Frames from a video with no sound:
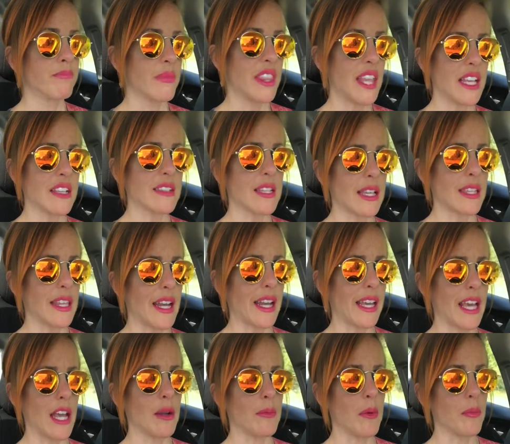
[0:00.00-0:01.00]
things like that. I
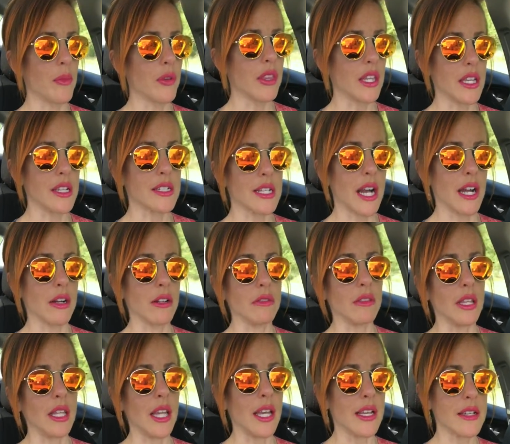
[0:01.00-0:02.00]
can't remember the entire
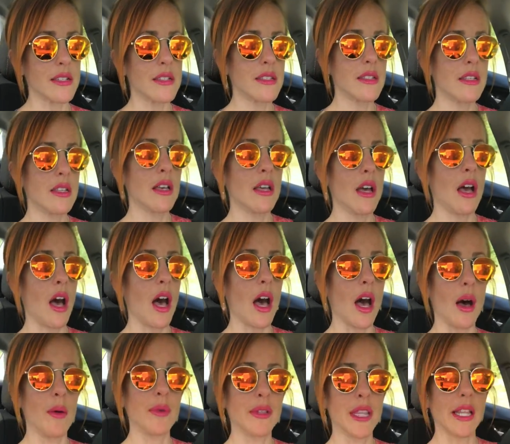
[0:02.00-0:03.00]
list.
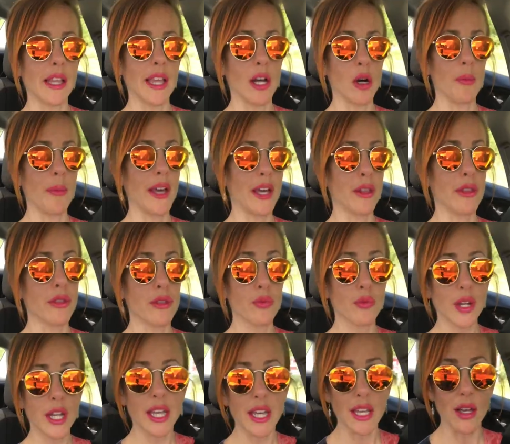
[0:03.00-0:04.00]
But then like
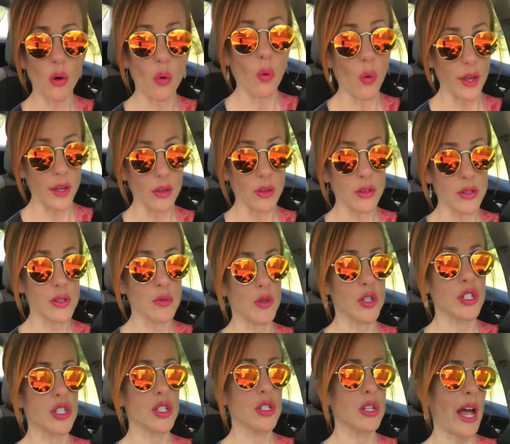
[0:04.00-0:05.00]
omega-3 oils,
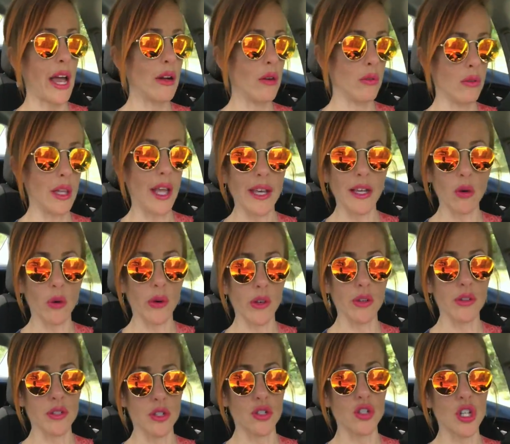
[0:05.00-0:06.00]
which I don't like
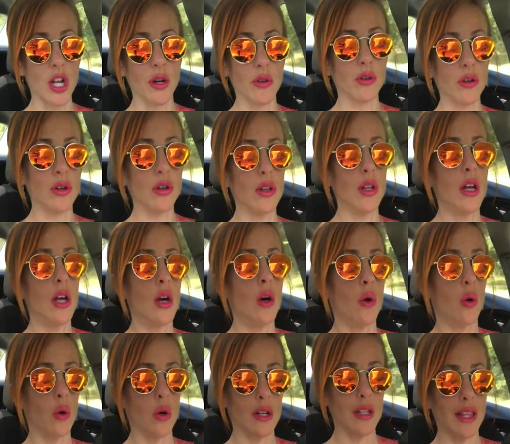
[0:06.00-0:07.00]
oils in general,
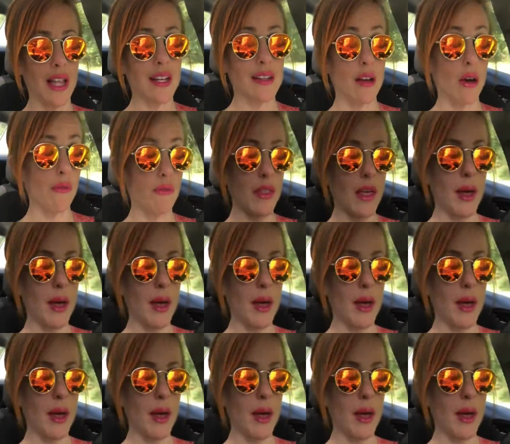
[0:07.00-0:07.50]
or a lot of